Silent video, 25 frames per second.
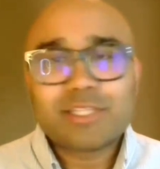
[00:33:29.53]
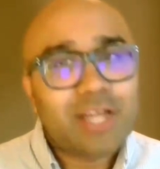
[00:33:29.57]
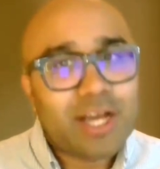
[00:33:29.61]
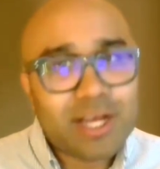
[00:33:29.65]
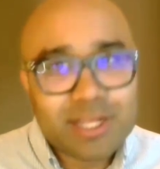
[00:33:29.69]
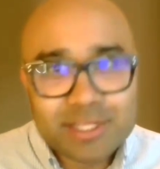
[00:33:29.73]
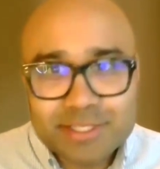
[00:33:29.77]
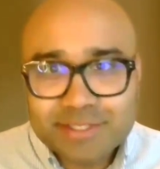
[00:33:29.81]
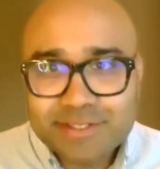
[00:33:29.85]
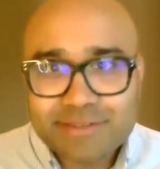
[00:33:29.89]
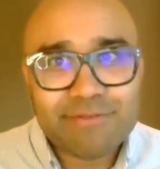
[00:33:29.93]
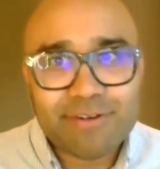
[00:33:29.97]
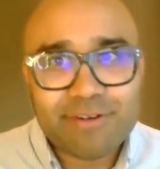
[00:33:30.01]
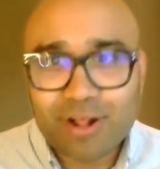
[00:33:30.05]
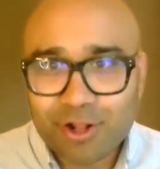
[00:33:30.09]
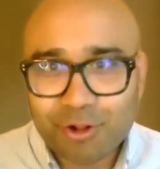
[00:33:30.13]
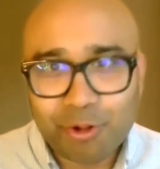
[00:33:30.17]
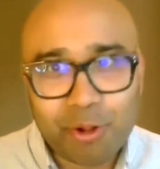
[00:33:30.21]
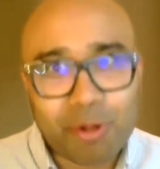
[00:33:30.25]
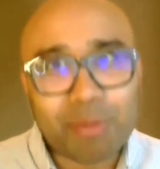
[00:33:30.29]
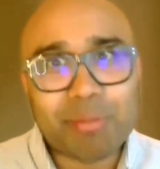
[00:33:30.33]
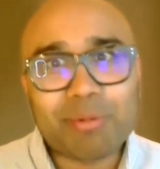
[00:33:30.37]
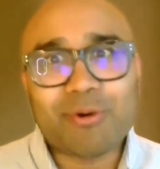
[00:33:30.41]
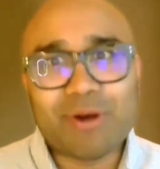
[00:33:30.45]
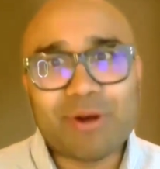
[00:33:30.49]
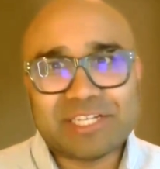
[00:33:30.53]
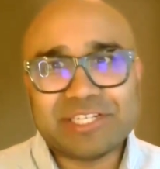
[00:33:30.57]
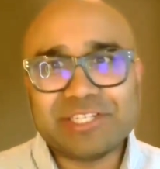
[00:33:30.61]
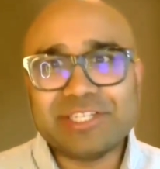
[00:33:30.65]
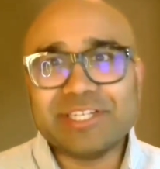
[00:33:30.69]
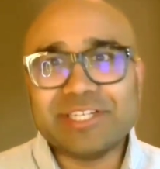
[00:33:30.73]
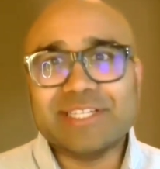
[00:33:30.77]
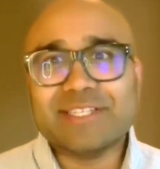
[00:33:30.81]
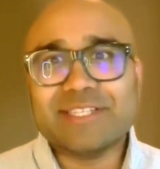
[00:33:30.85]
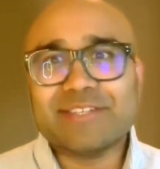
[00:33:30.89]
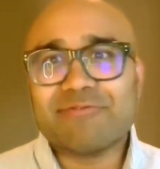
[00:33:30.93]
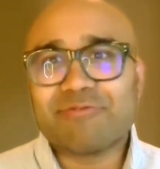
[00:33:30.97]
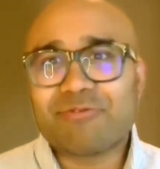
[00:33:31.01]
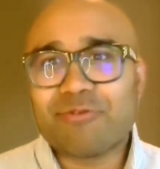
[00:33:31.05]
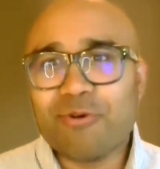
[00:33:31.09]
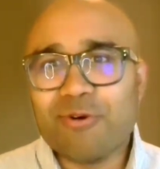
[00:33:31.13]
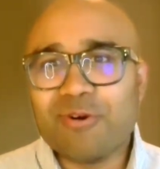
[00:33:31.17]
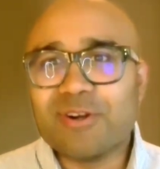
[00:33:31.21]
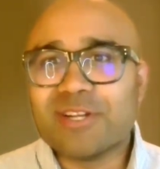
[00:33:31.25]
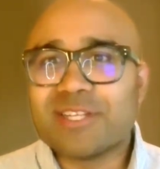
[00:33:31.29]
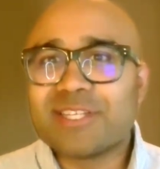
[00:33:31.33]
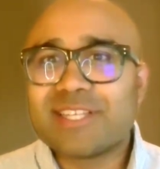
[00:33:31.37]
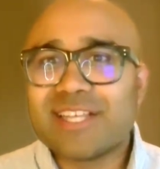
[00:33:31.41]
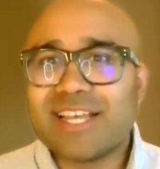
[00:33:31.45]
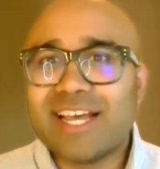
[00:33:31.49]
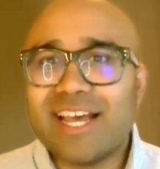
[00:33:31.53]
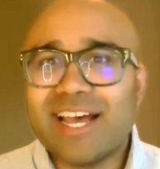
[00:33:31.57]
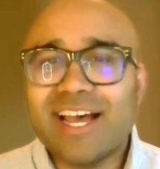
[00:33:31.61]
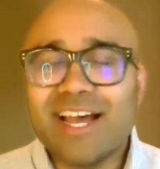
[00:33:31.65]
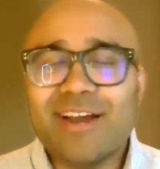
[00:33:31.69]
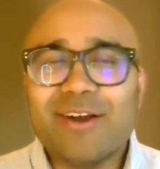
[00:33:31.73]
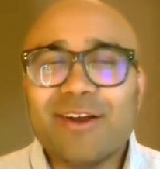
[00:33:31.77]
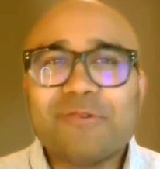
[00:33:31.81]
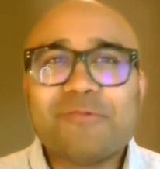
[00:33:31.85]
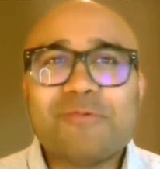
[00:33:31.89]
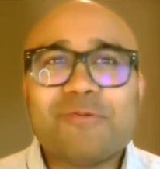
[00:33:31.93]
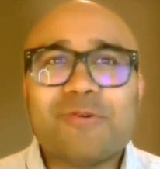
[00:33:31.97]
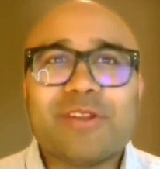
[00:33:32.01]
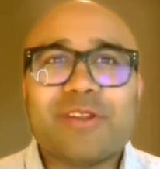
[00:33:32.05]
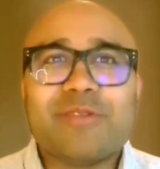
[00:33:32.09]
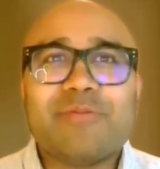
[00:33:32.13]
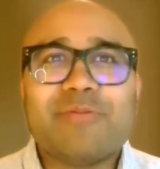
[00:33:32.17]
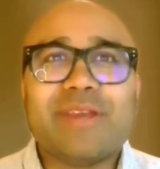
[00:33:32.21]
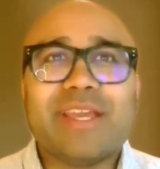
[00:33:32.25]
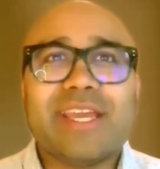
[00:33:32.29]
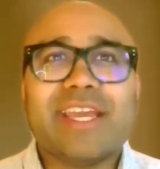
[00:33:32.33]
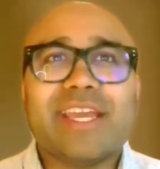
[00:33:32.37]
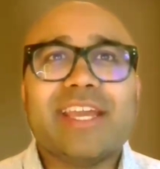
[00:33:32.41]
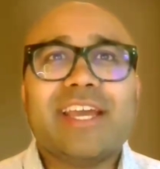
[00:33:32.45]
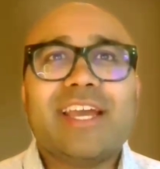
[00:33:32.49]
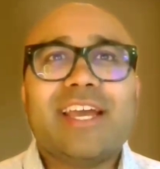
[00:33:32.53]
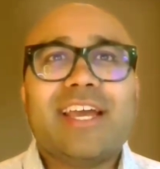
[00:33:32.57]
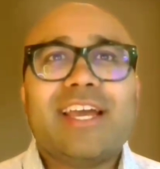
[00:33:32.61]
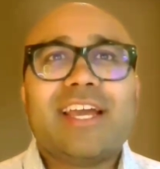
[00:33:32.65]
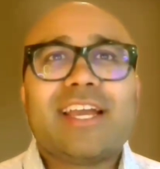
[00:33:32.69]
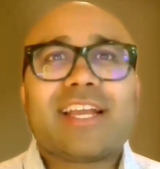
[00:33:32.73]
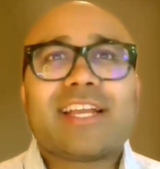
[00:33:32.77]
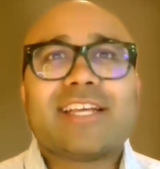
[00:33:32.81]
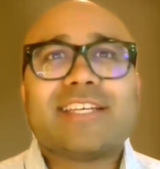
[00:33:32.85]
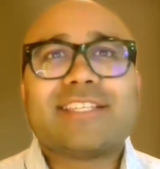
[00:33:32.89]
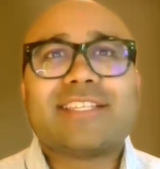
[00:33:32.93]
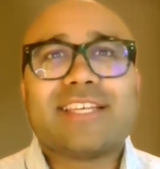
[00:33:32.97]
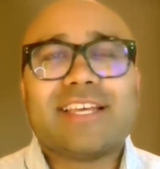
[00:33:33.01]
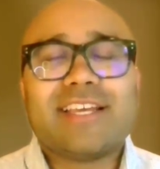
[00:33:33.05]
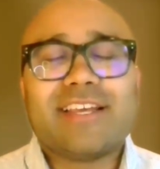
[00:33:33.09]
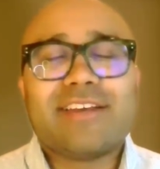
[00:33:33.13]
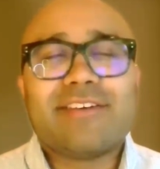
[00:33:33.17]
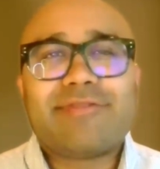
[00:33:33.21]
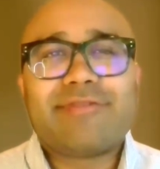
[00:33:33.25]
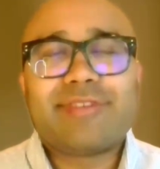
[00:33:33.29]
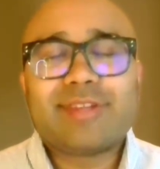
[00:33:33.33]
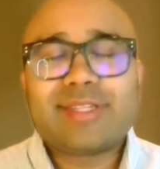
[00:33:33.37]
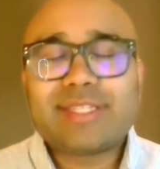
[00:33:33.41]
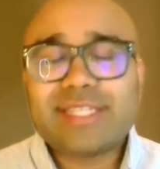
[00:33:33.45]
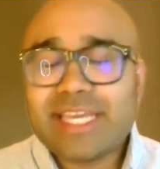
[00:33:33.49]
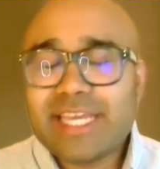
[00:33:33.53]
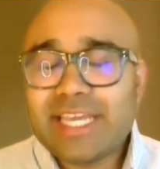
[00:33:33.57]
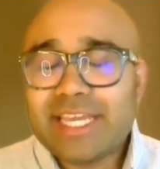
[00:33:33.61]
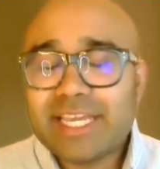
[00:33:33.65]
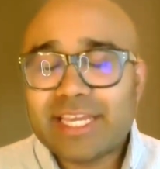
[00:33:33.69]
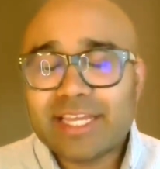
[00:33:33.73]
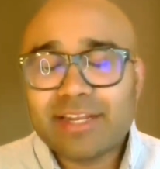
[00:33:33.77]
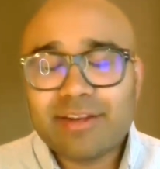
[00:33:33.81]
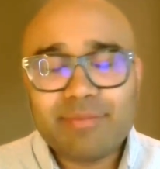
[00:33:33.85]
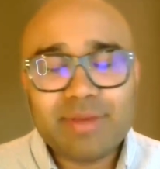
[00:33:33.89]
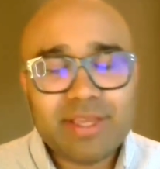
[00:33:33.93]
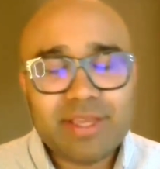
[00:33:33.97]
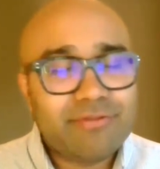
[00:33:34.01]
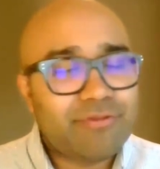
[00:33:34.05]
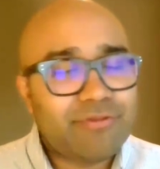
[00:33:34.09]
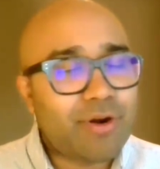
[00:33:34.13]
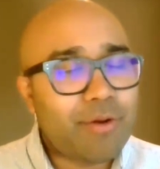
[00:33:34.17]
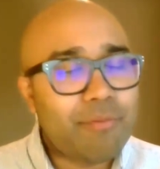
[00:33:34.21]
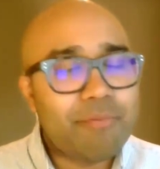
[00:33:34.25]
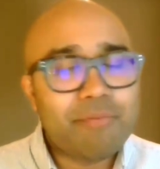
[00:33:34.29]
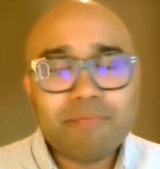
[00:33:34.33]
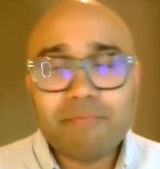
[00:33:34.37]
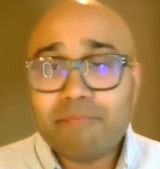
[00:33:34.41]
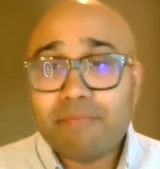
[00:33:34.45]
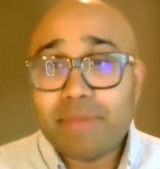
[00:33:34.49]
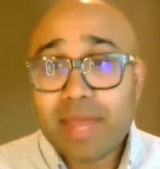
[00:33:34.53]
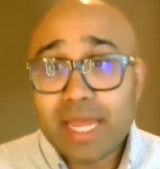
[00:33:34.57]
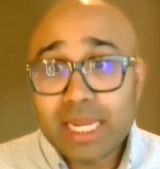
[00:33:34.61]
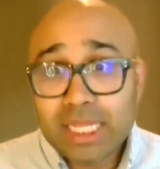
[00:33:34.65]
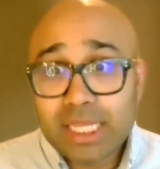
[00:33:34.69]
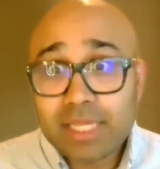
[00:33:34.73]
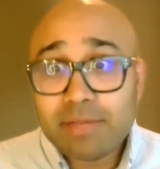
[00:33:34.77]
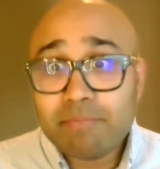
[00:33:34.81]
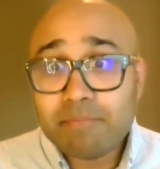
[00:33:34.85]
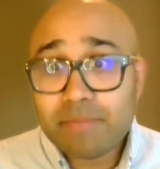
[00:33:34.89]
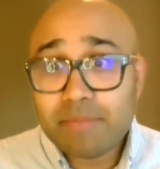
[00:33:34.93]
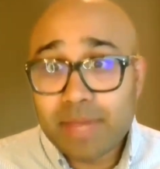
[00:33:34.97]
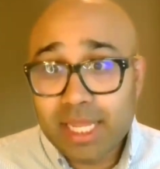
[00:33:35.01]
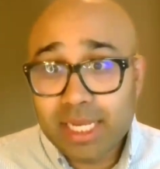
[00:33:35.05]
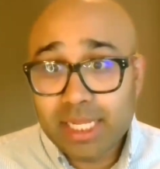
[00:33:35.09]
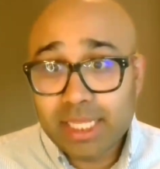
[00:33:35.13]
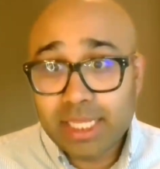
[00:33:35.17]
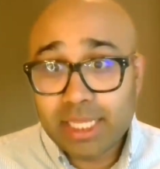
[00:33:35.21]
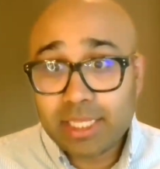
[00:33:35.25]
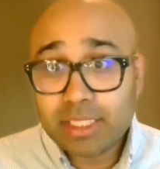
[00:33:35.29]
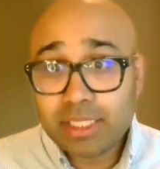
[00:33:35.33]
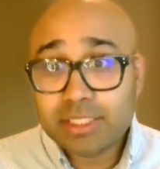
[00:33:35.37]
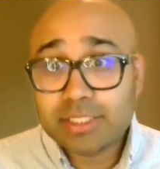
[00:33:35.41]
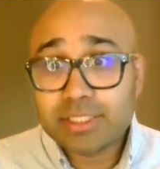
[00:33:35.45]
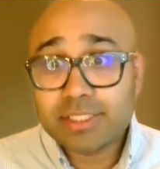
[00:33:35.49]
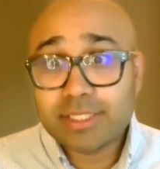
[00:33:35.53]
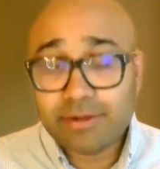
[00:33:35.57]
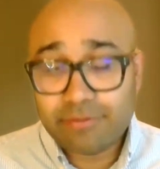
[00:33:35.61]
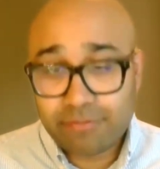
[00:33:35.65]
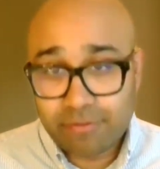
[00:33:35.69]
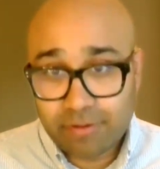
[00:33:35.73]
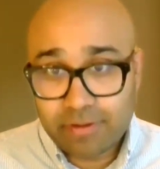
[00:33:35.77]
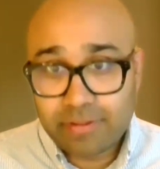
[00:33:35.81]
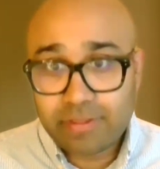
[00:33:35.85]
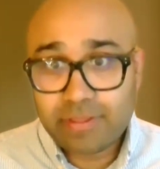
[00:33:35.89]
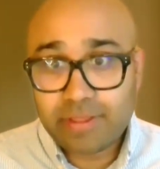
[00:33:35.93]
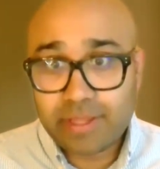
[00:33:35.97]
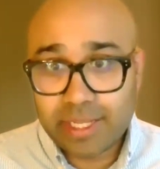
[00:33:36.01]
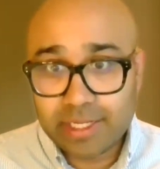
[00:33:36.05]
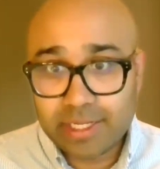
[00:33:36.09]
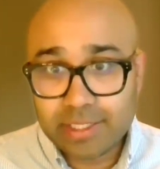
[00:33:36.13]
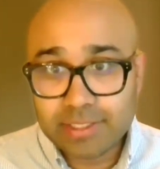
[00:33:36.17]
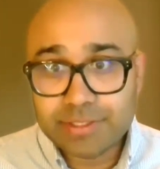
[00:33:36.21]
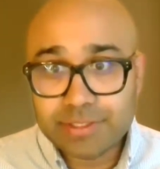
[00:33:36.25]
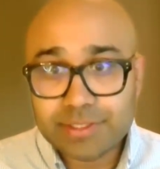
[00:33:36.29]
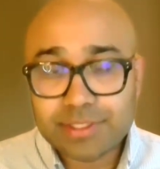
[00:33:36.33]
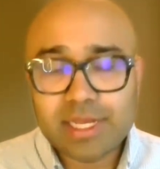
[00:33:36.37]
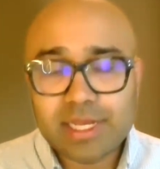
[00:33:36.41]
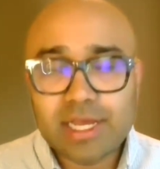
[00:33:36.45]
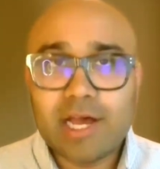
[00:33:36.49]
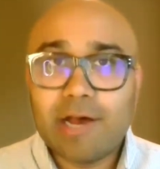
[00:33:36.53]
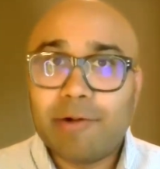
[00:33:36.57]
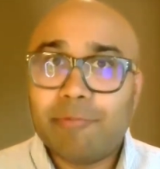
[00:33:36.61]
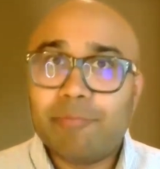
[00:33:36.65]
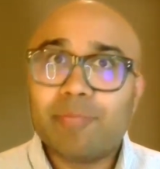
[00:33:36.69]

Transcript: tons of follow-up questions, of course, would be, because the fatigue can be from many, many different things.